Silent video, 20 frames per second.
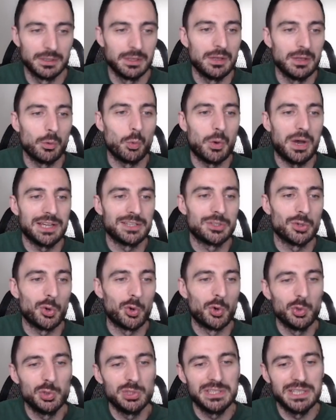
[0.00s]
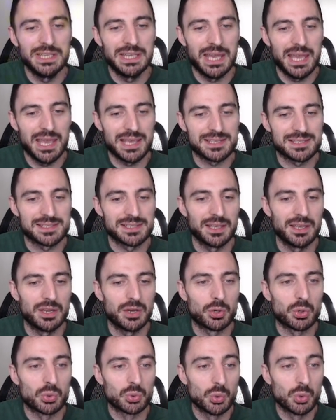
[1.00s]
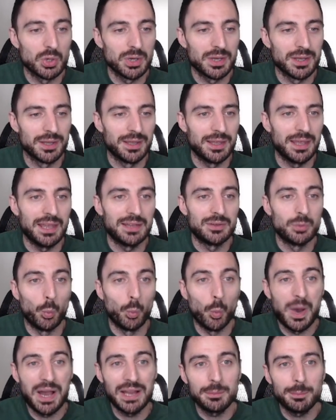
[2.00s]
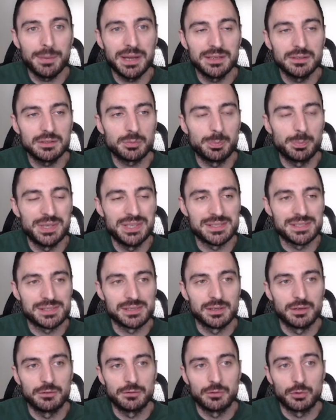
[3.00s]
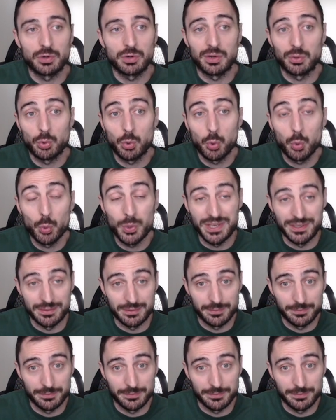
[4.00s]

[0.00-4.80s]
white only has rook and one minor piece for a queen.